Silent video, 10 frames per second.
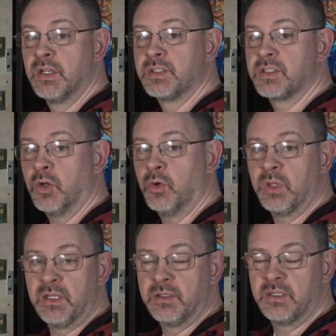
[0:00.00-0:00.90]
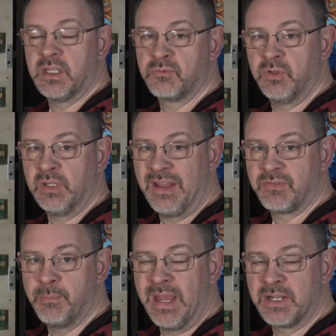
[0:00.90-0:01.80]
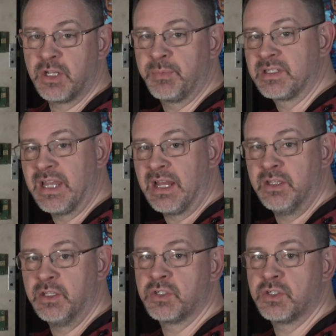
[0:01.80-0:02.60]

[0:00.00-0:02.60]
so it doesn't really have to match up exactly.